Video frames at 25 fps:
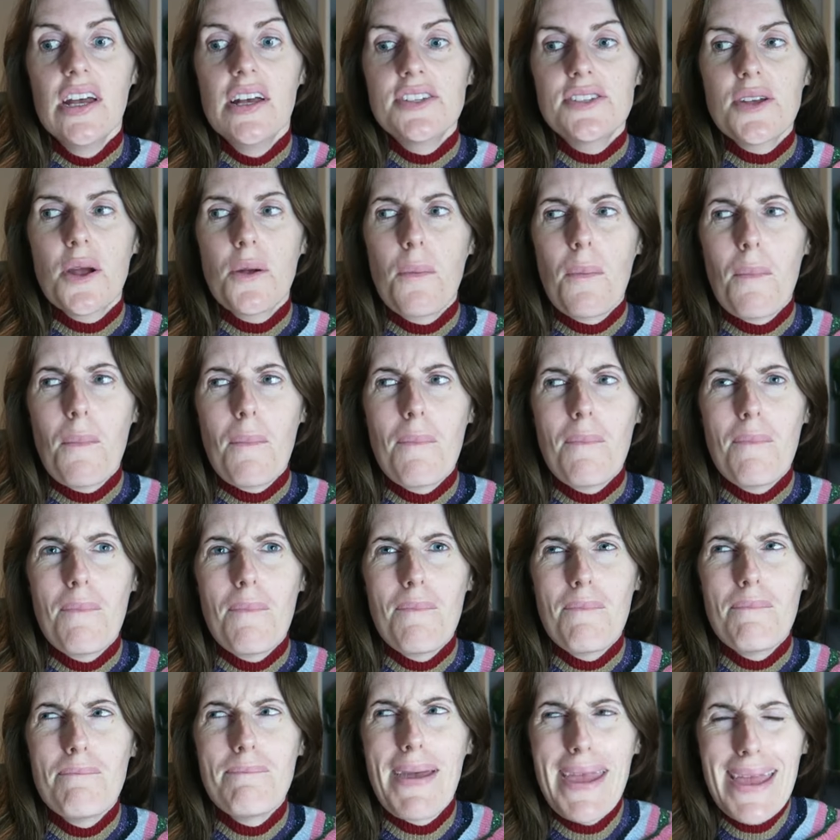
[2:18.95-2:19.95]
So
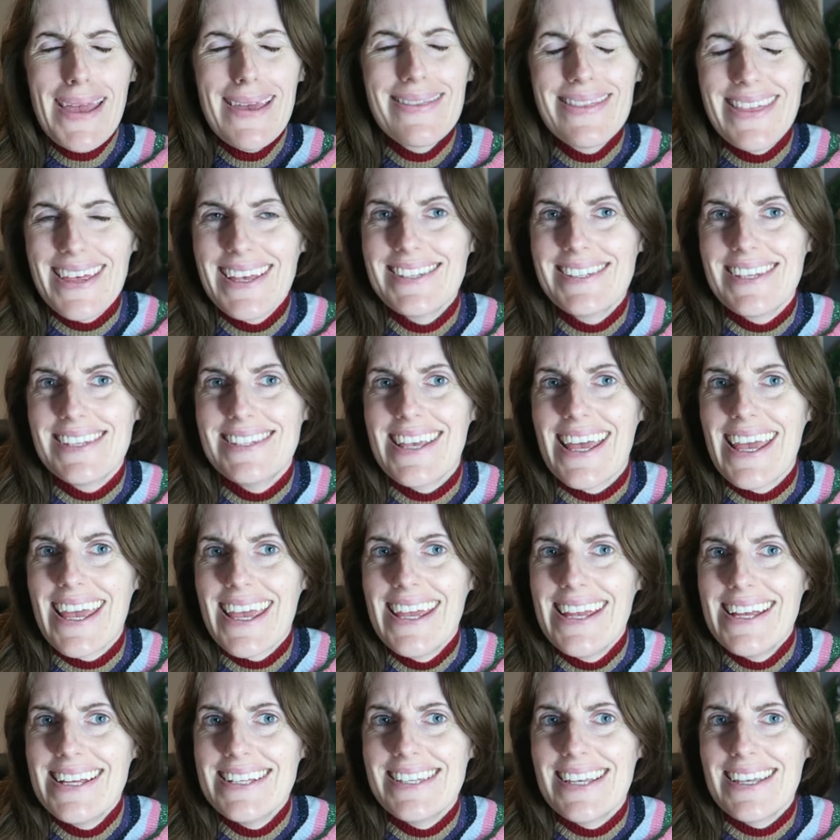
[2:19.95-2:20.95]
make this as
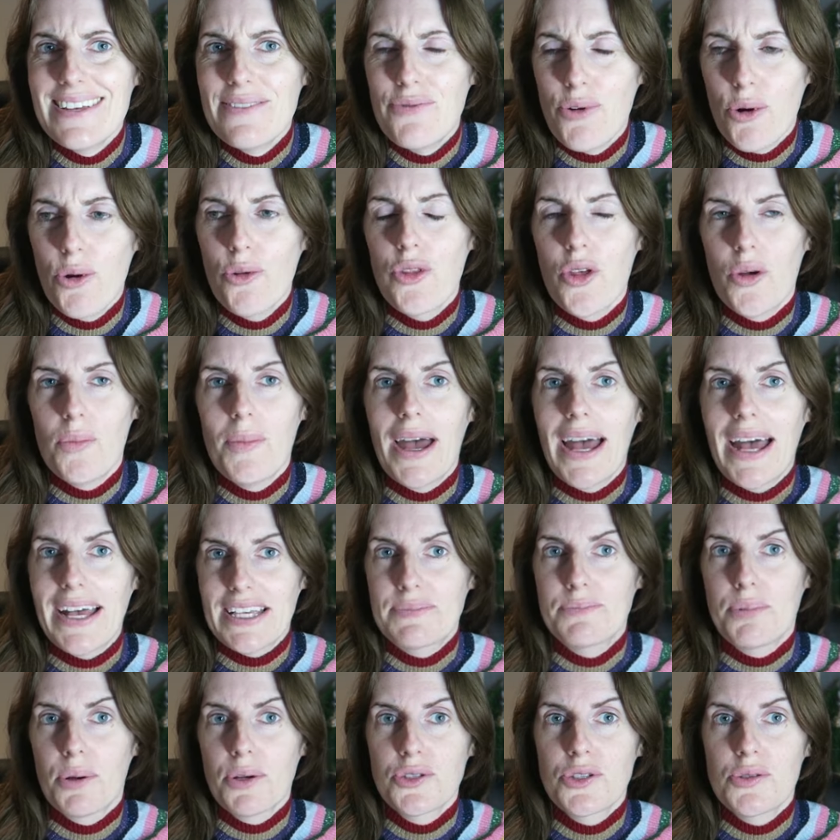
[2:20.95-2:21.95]
easy for them
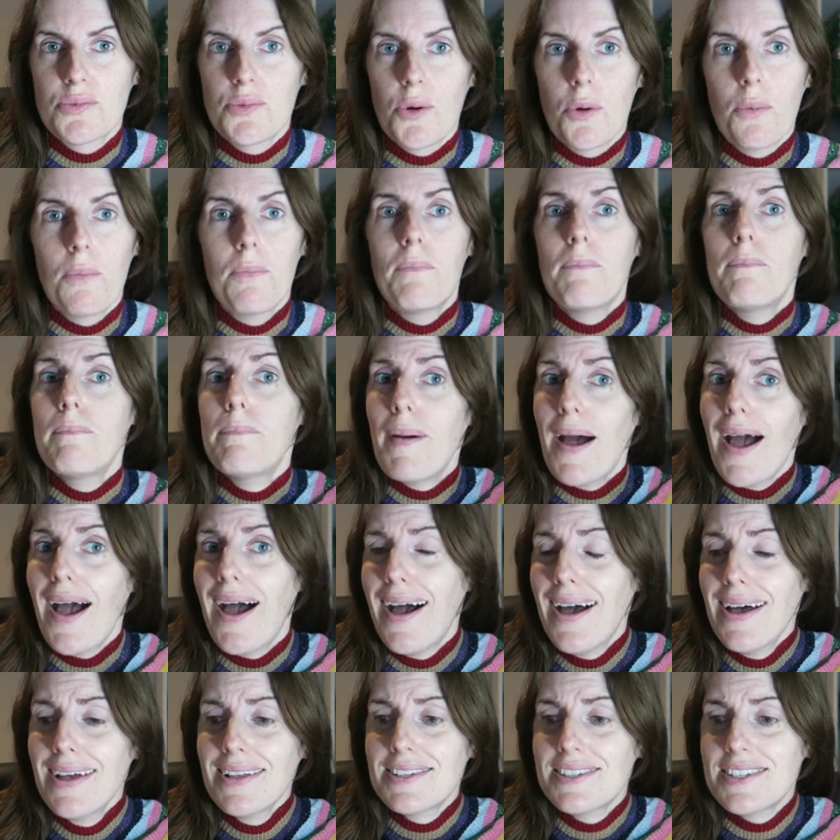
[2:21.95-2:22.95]
as possible,
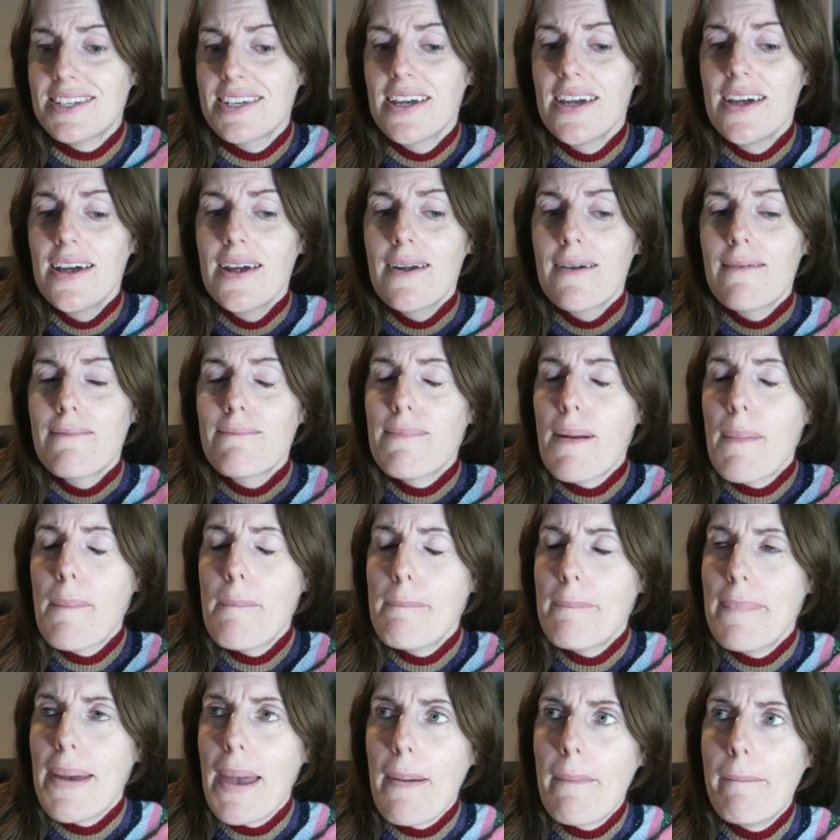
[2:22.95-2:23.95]
but
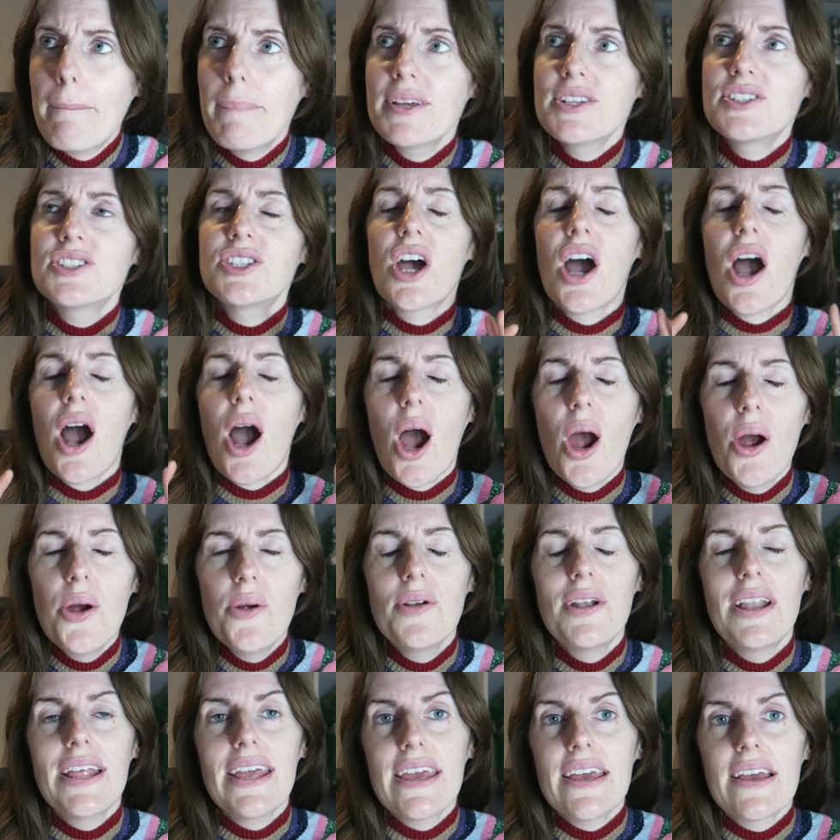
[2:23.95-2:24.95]
remember to
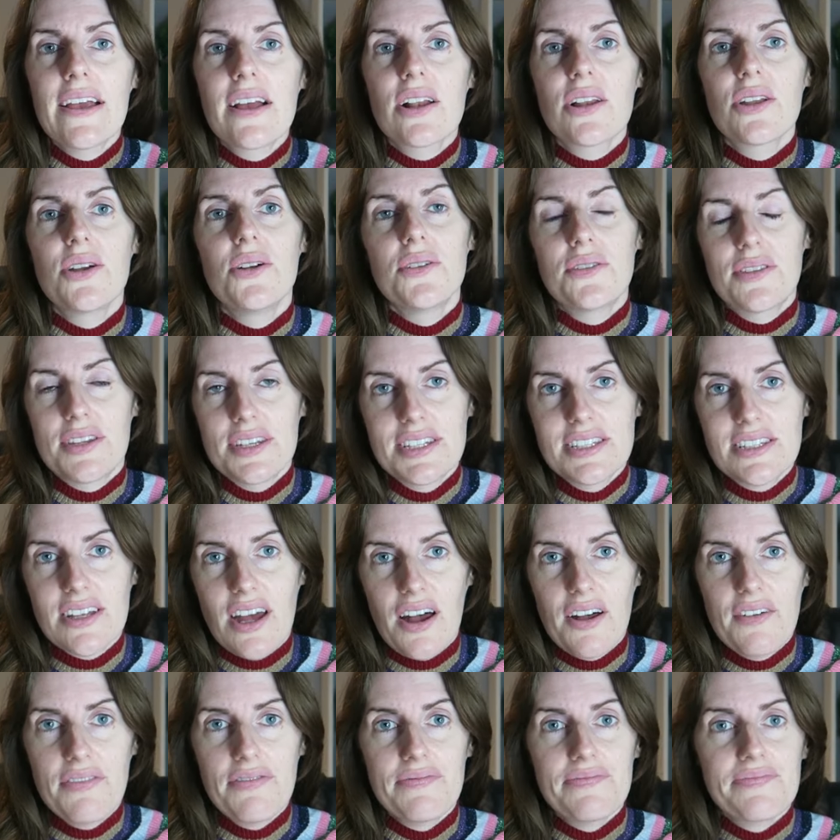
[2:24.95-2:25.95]
only include the
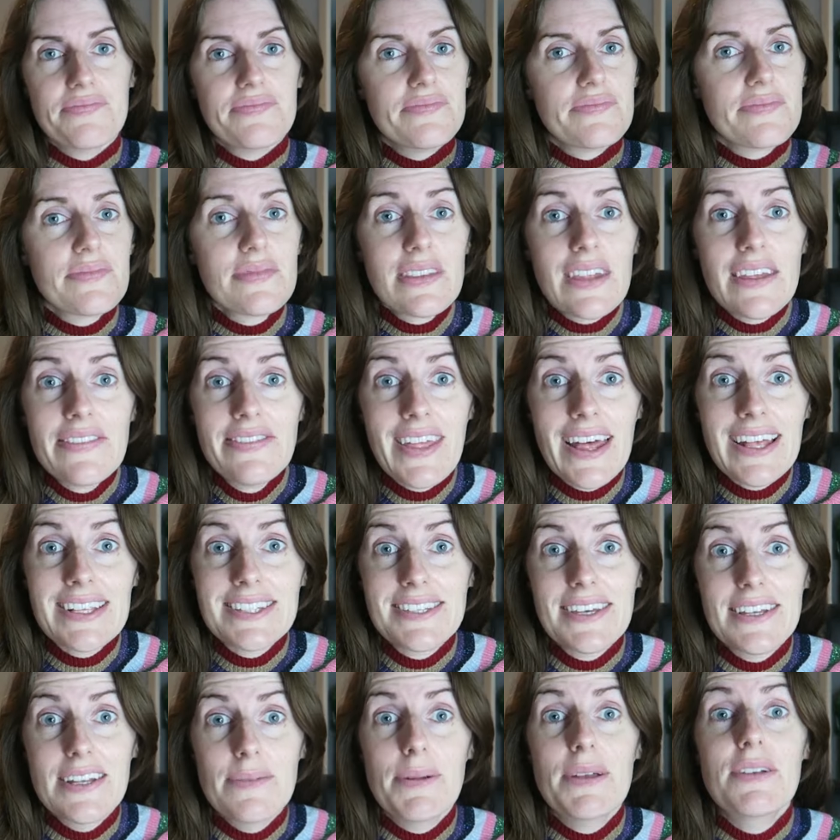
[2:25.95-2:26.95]
stuff
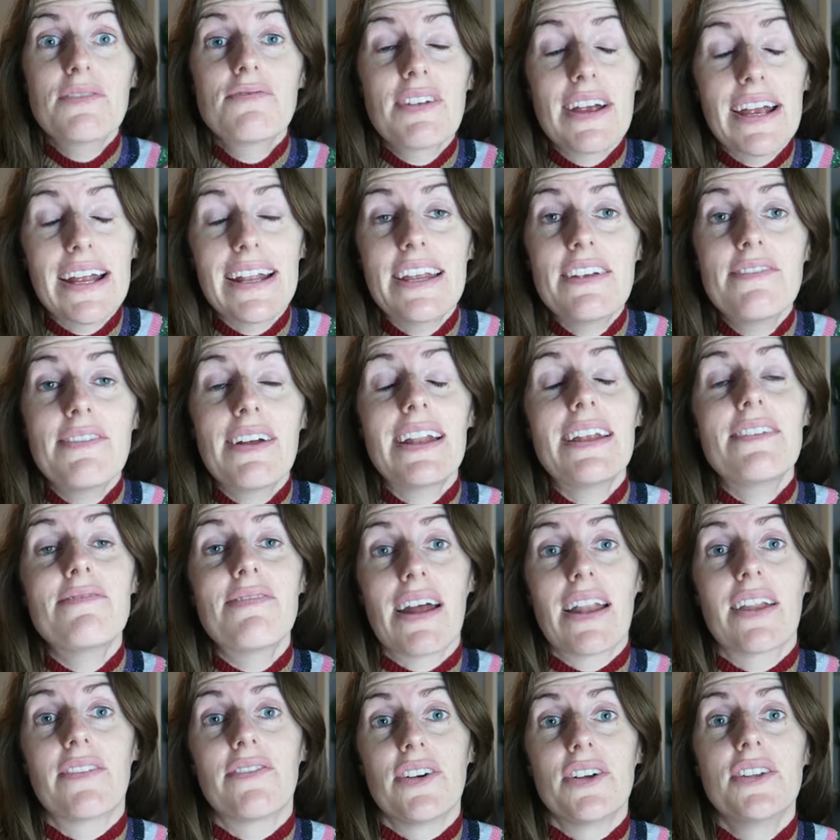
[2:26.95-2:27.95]
that's going to be really, really
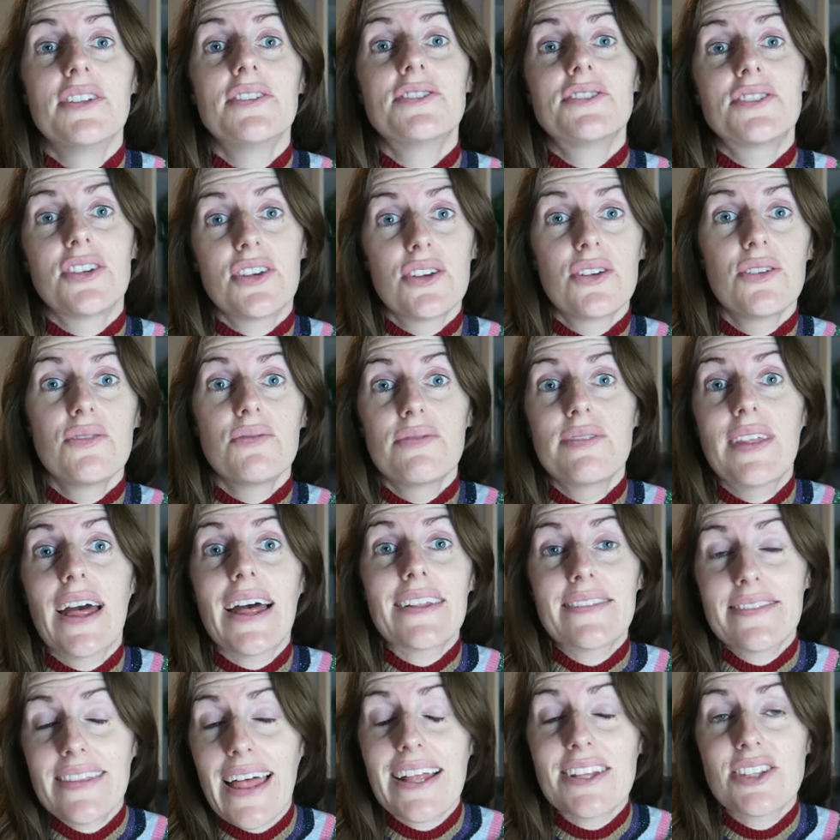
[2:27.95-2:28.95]
relevant to
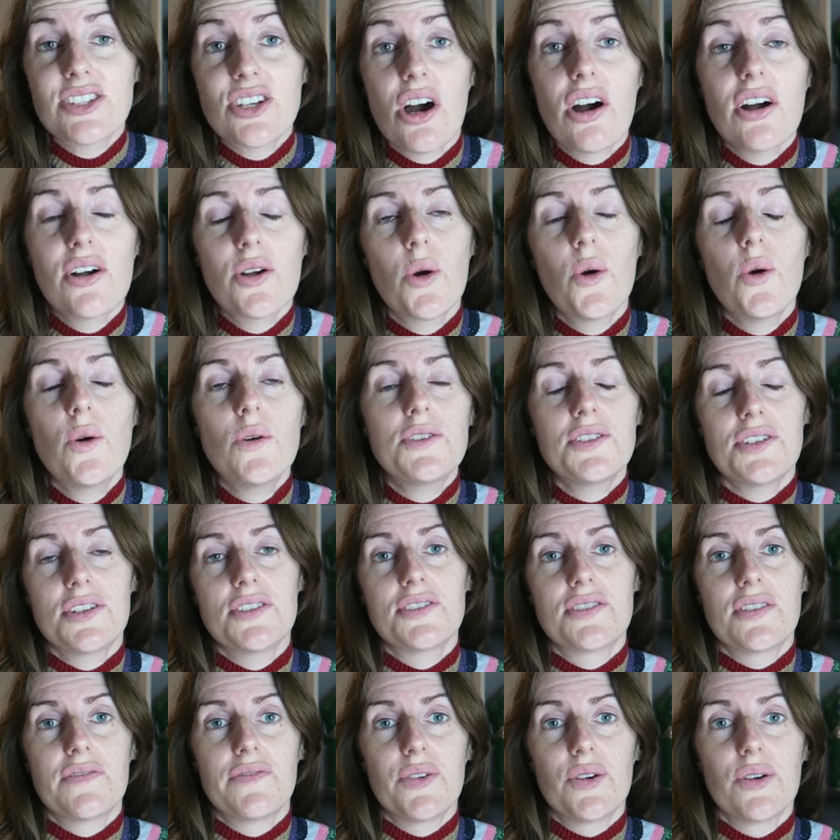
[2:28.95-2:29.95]
that target
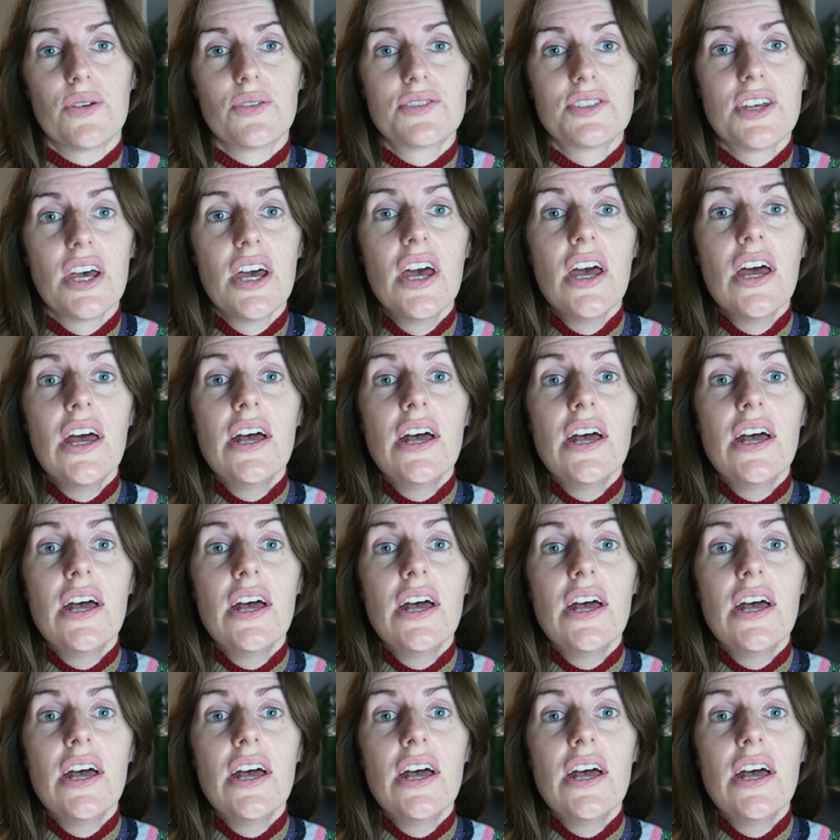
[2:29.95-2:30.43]
audience of yours.